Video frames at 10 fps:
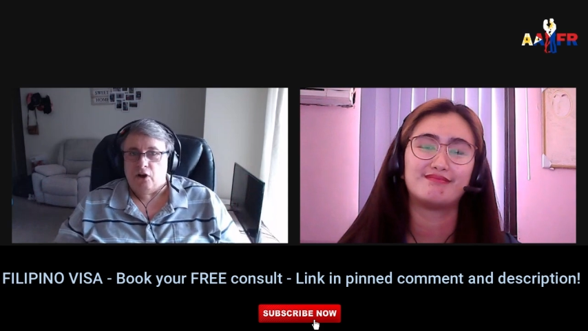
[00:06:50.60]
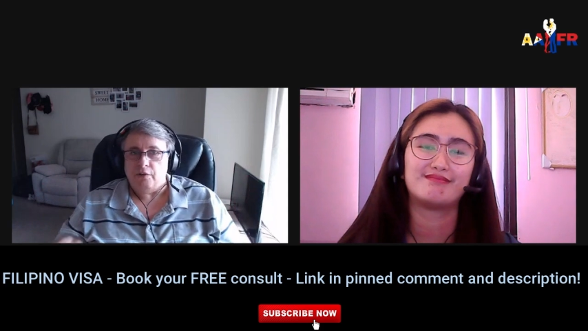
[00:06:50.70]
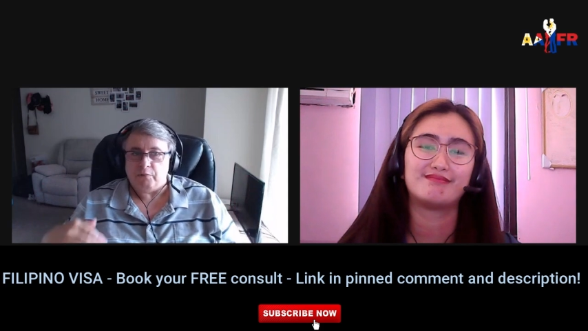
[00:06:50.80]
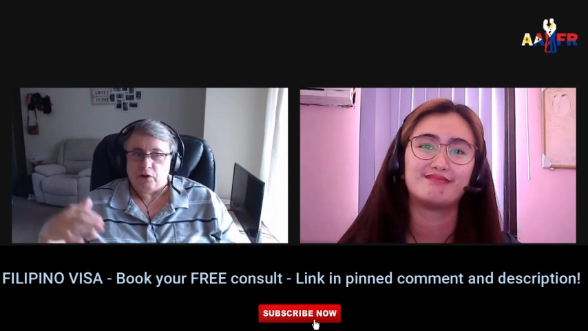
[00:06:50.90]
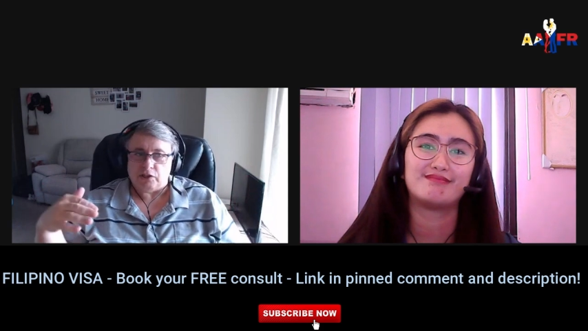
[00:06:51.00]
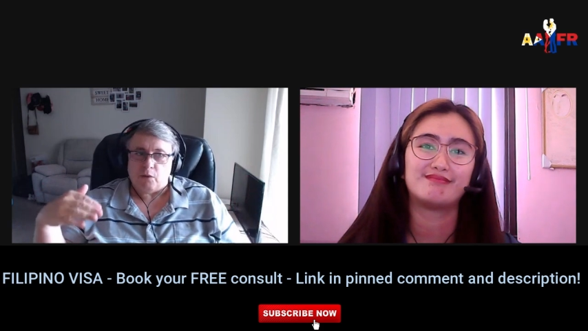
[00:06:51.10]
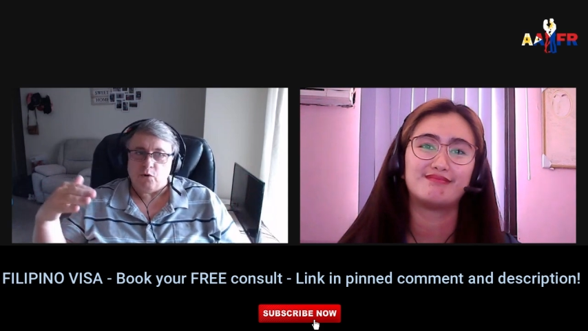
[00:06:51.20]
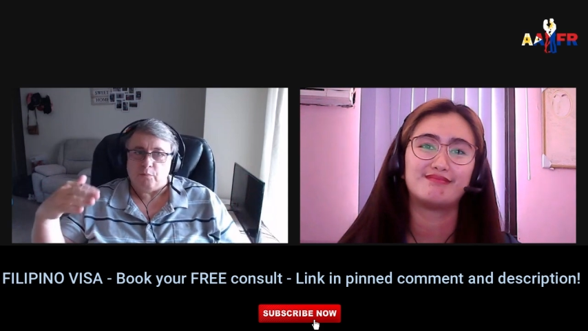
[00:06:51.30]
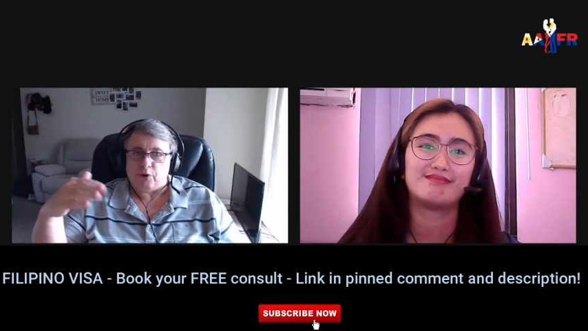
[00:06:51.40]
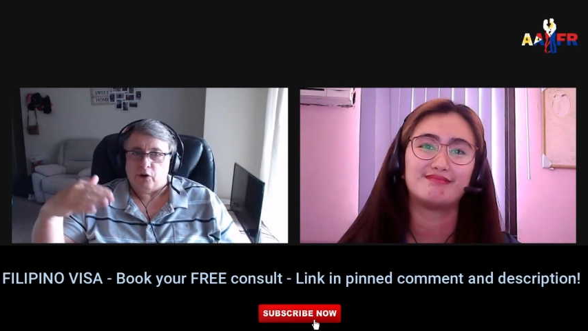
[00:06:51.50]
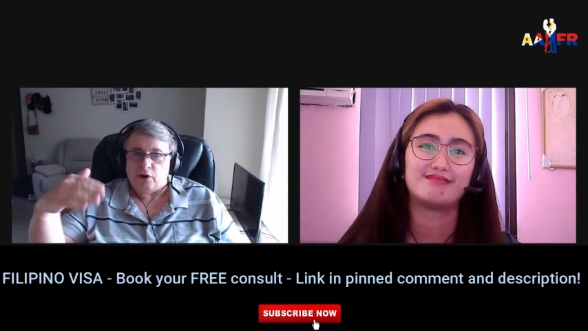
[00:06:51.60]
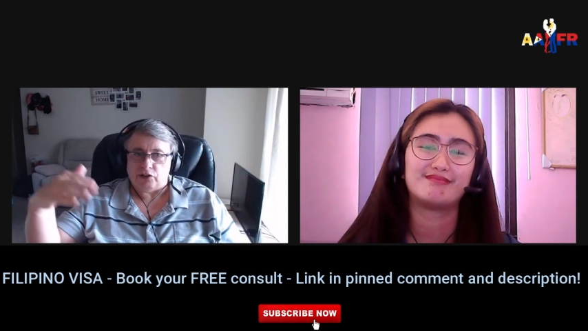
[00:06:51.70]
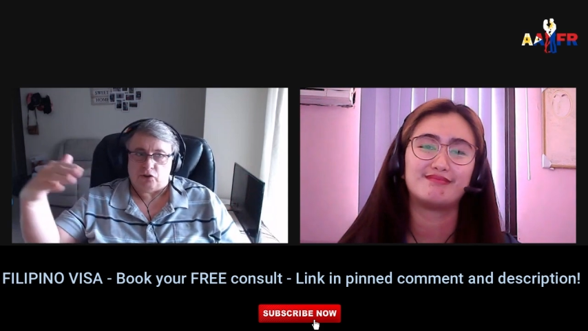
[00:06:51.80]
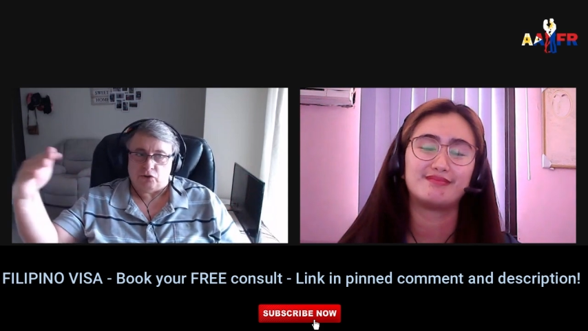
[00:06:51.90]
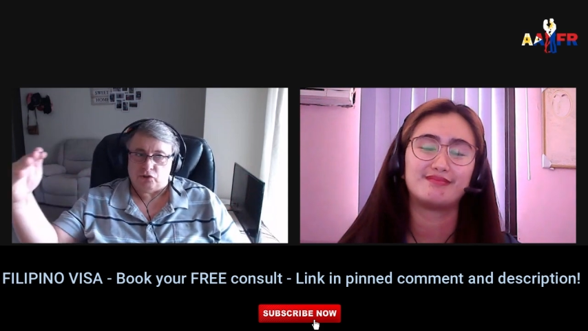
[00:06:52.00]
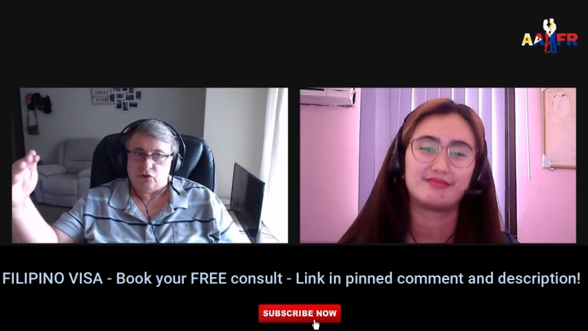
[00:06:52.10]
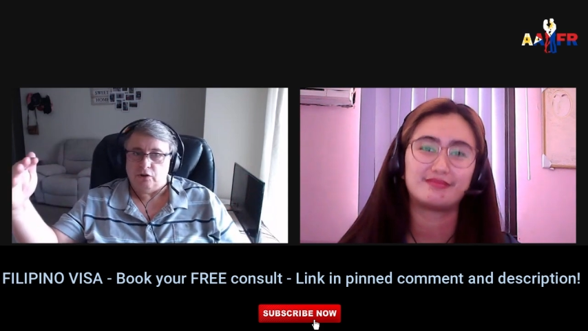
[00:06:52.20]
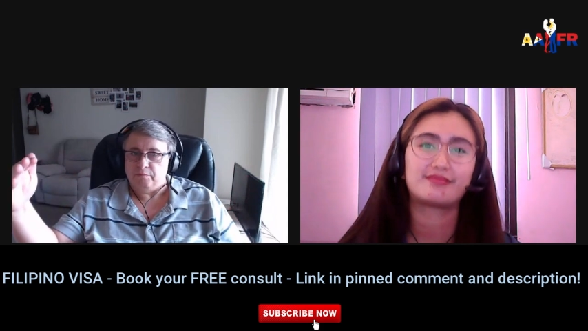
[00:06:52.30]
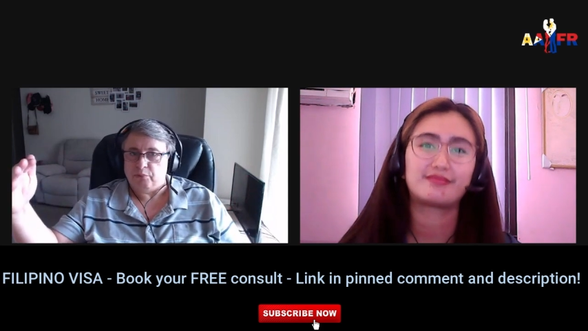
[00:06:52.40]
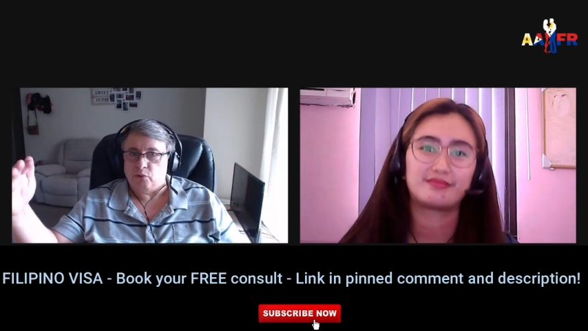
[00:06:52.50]
Speaker 1: tight, because they will progress to a
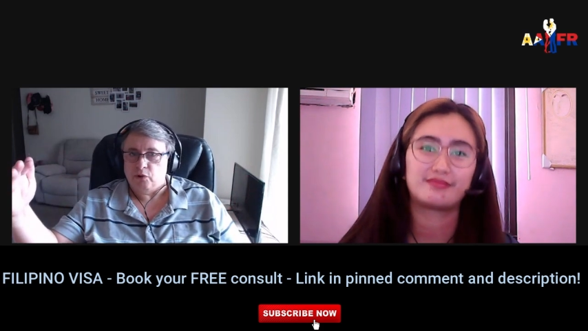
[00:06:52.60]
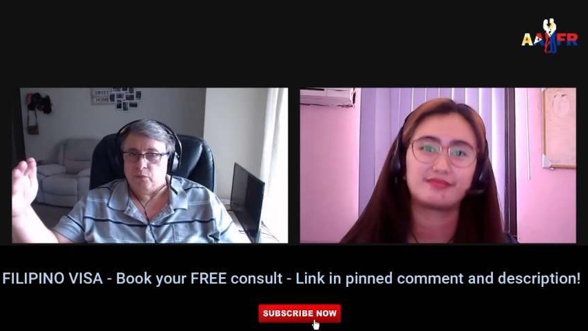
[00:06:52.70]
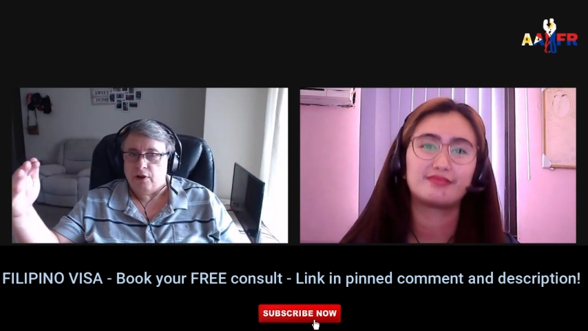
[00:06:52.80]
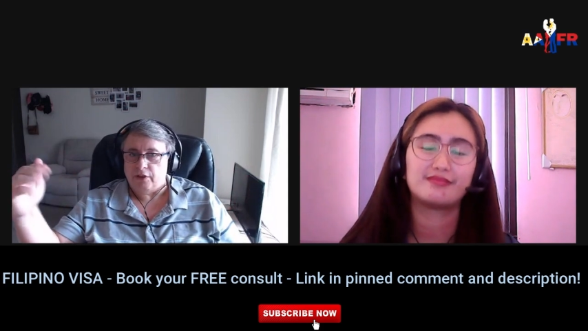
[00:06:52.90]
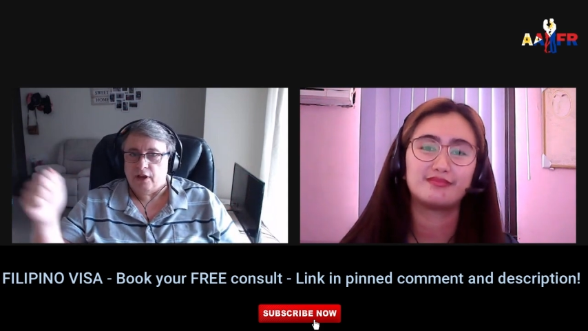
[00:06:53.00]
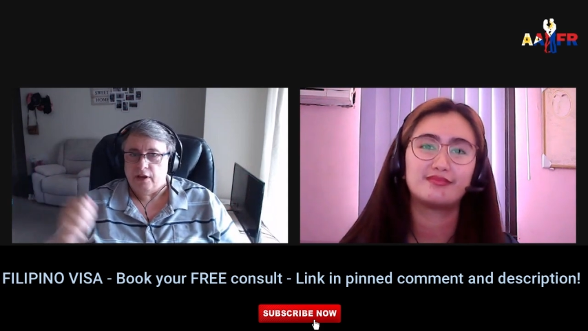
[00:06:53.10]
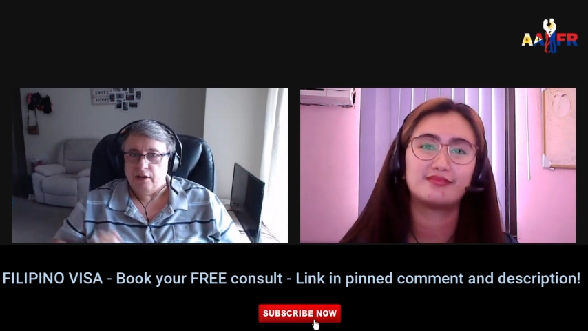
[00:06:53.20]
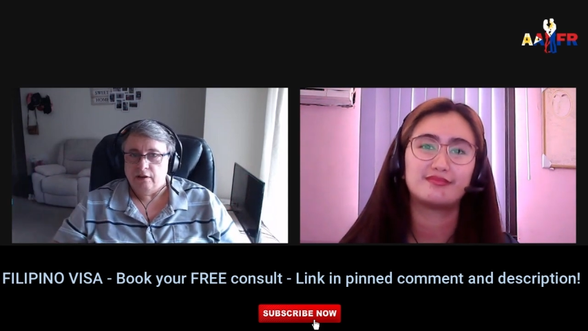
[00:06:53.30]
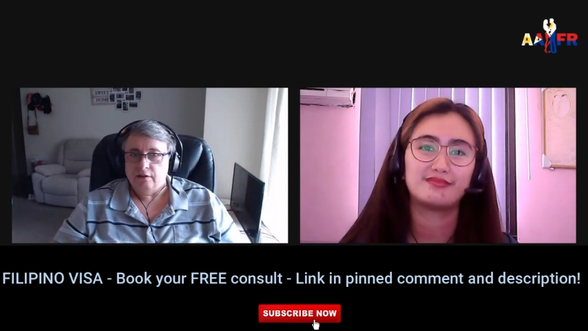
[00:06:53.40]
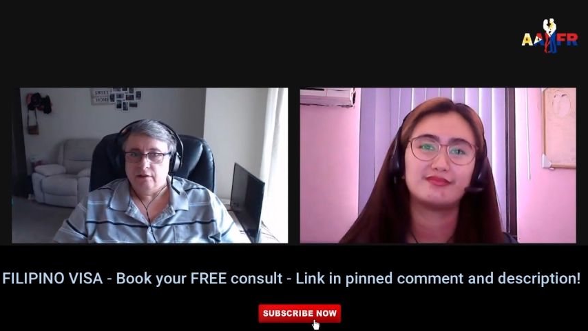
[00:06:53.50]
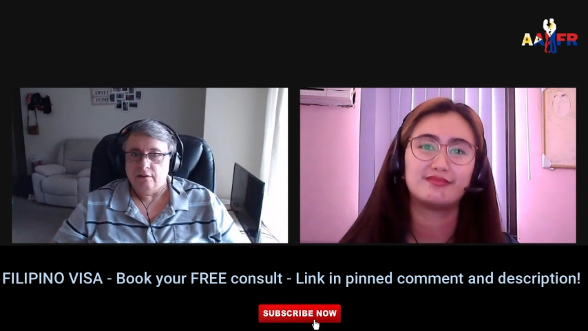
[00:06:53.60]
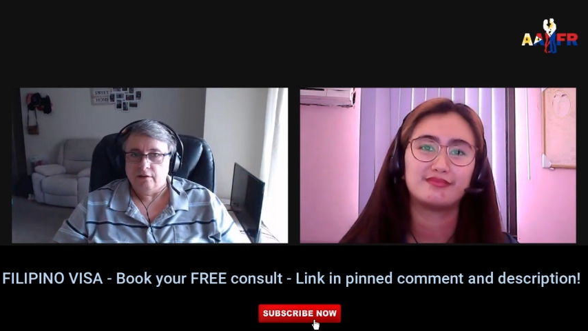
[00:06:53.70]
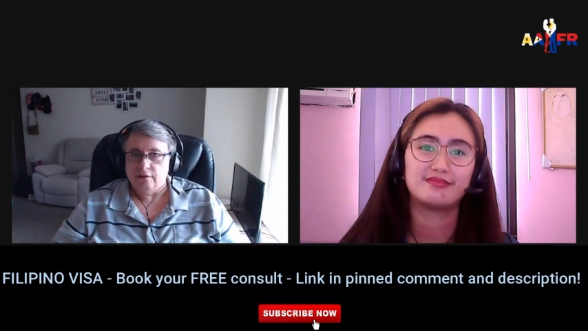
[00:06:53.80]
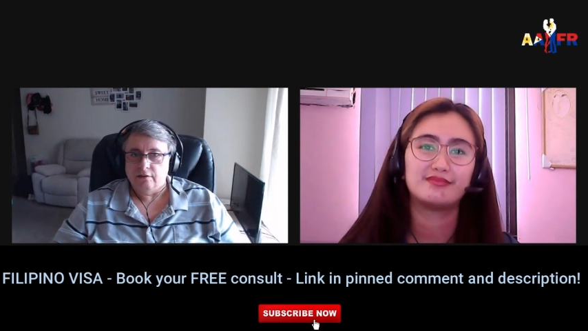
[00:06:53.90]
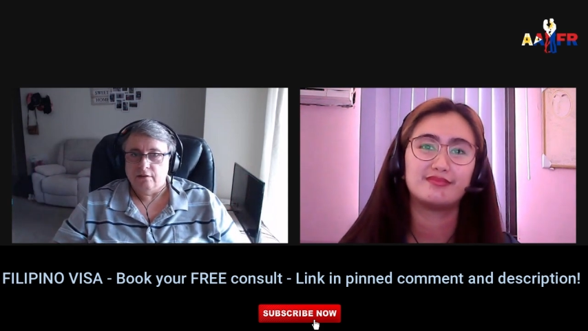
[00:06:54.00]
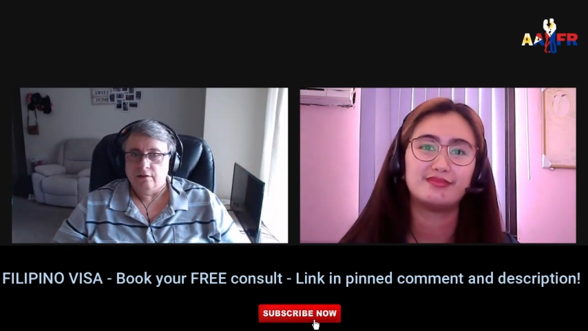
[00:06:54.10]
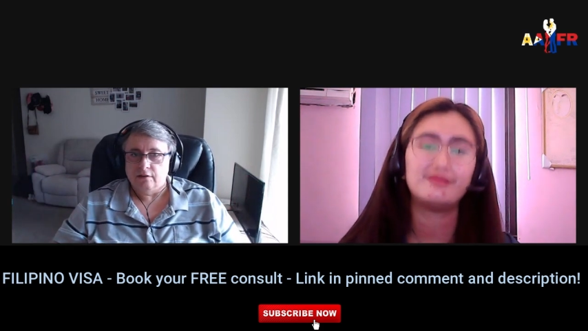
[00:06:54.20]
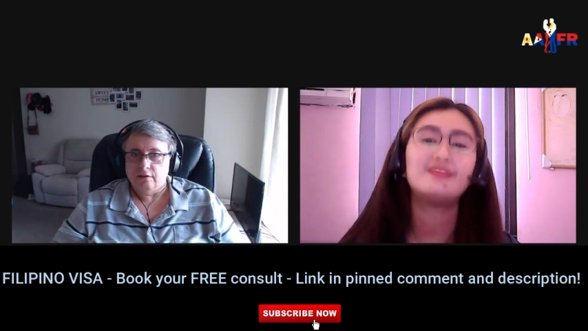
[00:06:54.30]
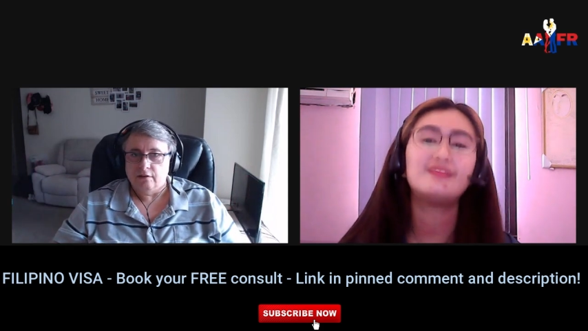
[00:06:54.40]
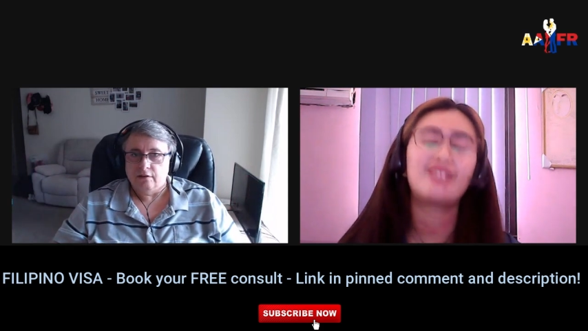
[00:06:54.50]
certain point, won't they?
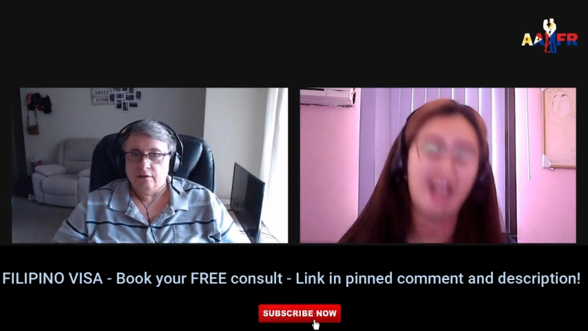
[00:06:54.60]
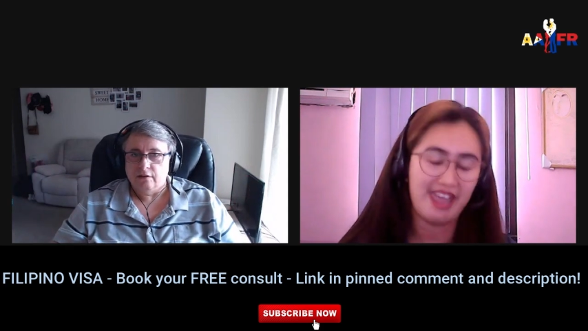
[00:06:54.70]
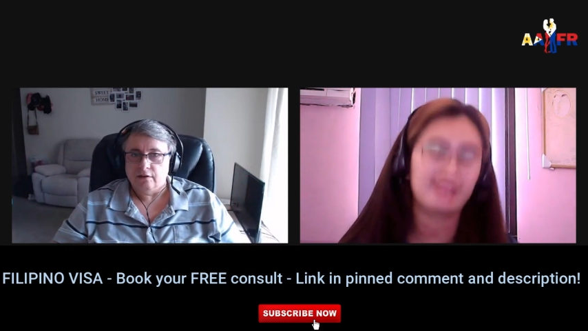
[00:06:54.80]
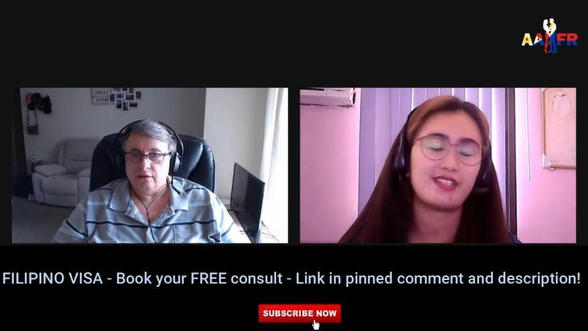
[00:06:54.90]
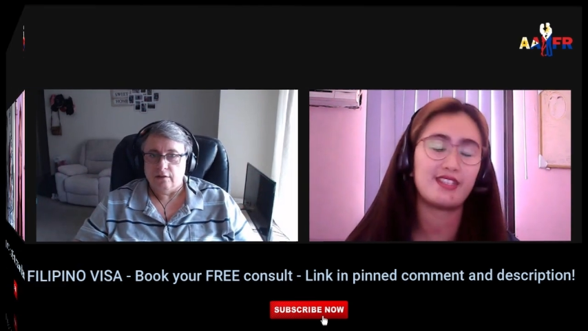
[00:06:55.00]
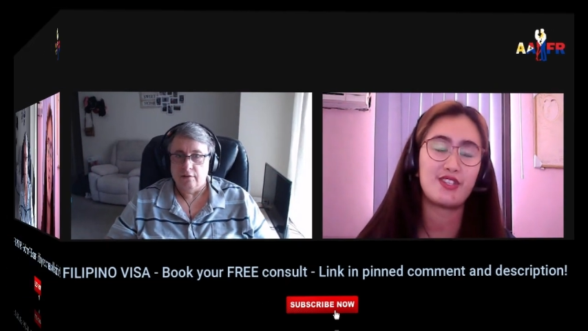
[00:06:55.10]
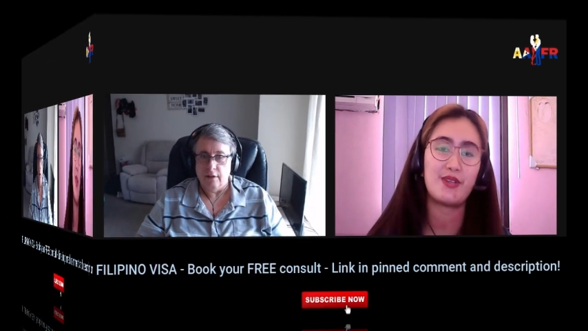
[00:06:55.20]
Right, that's